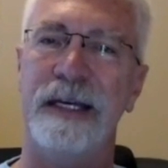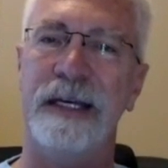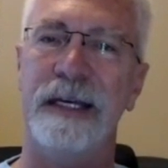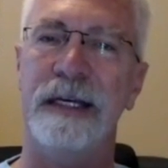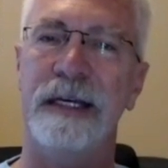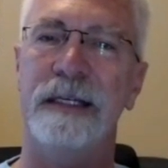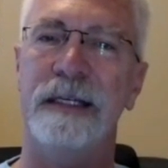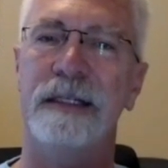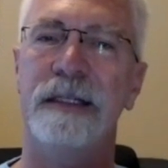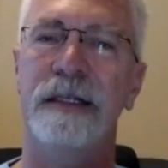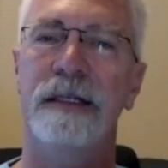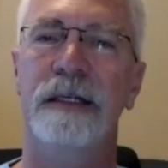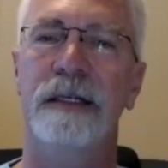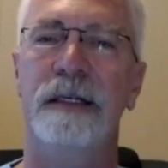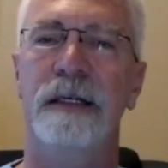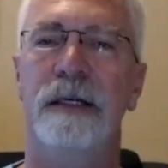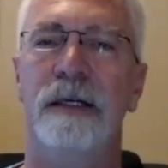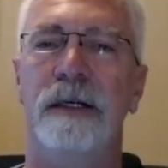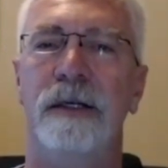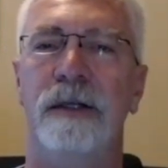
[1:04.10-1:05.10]
end,
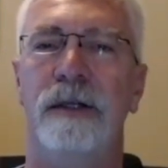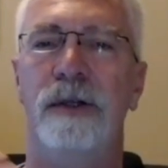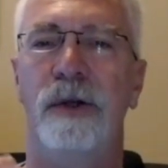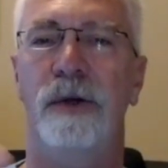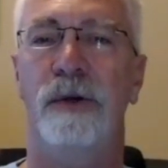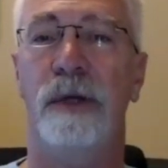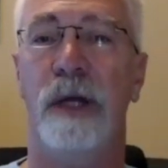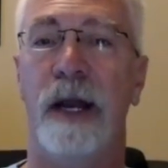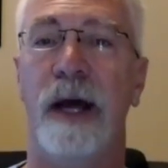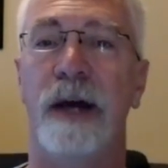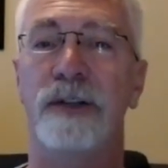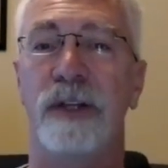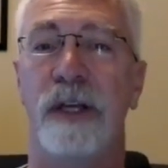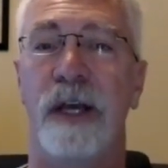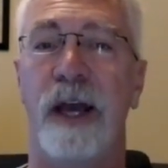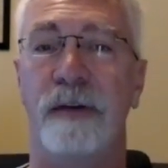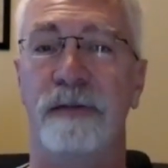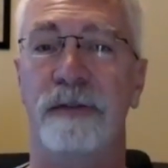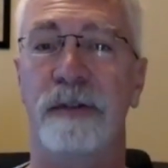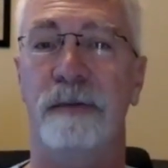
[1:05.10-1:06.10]
you can actually
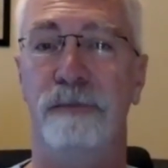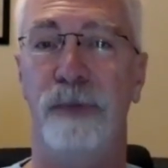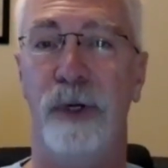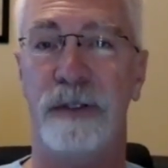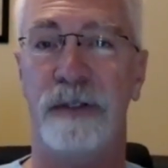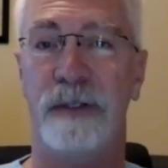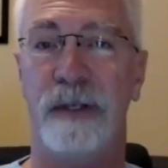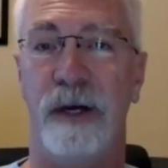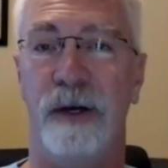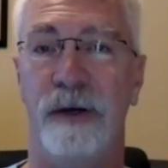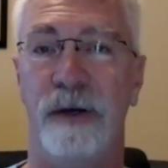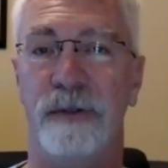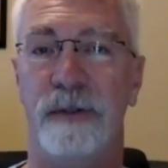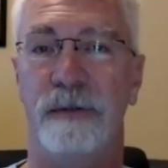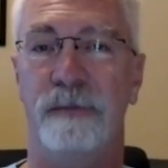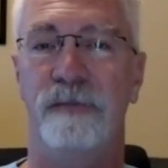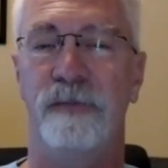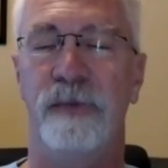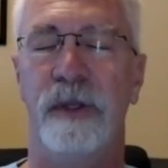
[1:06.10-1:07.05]
have some book sales.